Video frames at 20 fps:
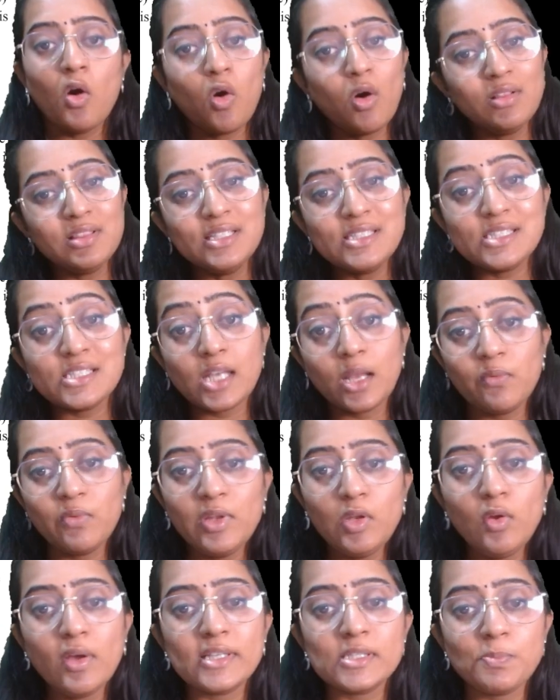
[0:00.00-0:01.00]
All these
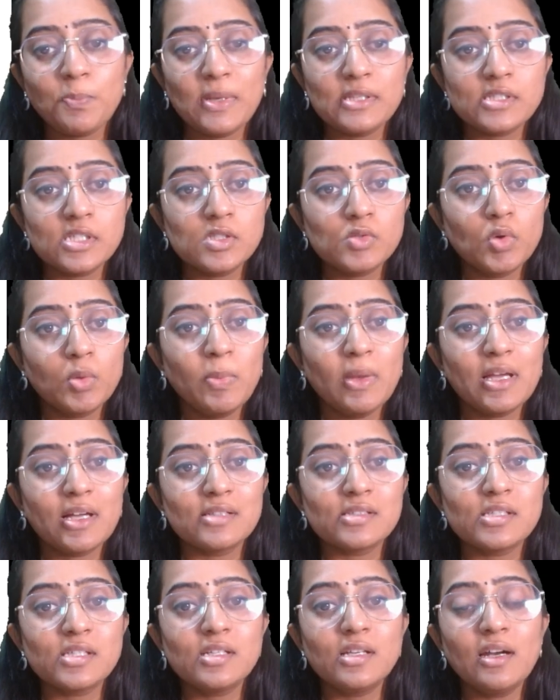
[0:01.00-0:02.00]
revenue expenses would be
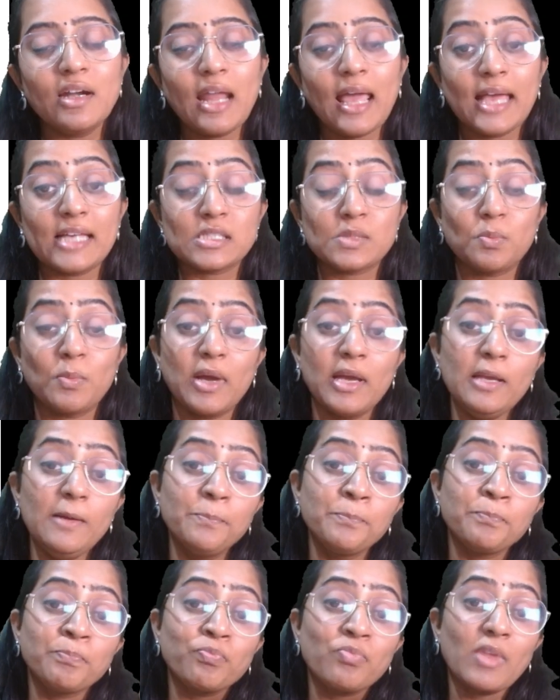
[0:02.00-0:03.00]
considered as my
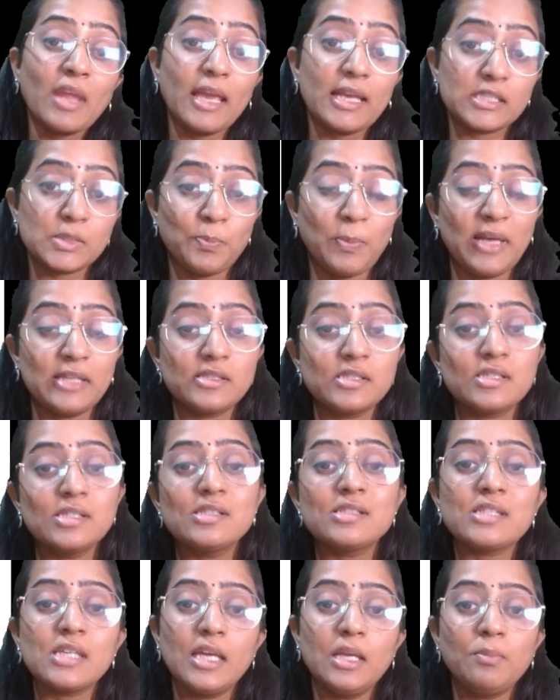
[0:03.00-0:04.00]

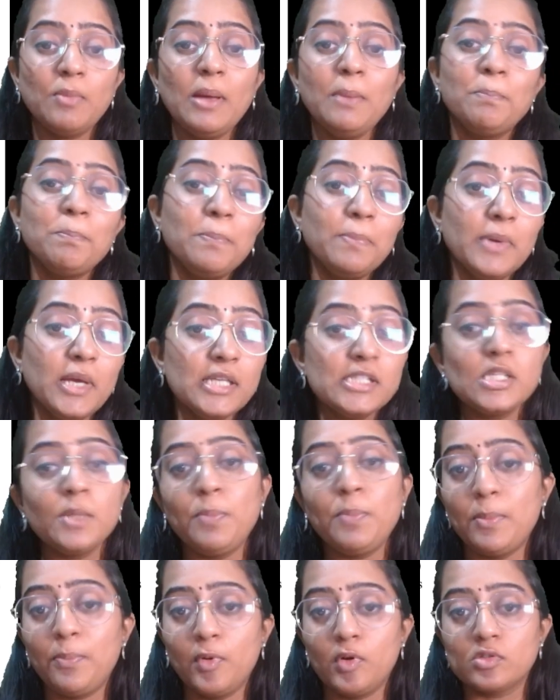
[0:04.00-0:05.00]
expenses in my
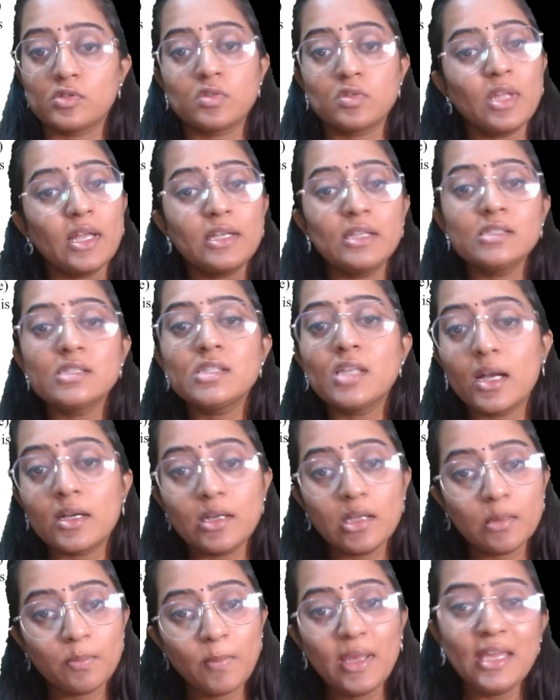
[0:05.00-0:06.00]
PGPP also. That is
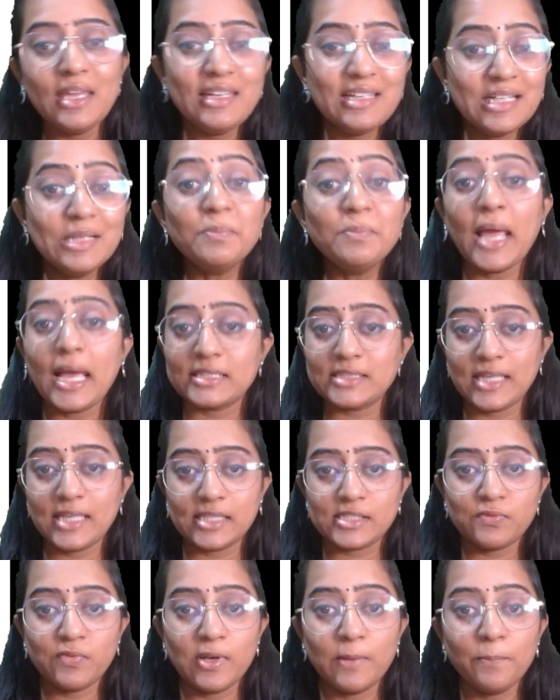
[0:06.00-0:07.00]
under my income tax
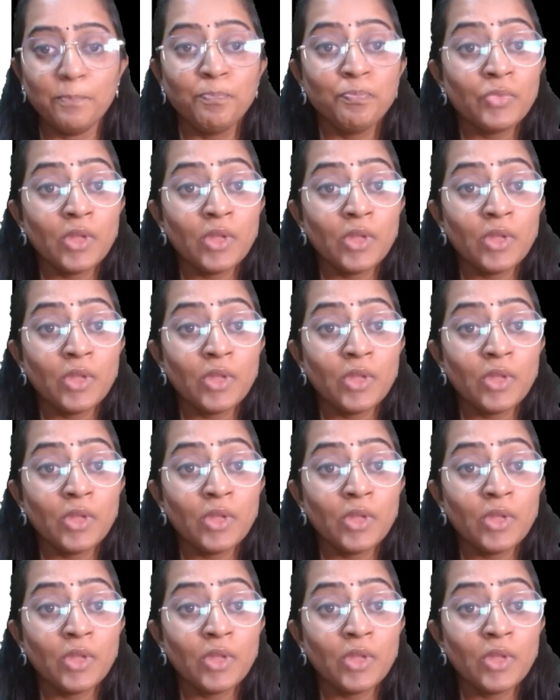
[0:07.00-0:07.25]
as well.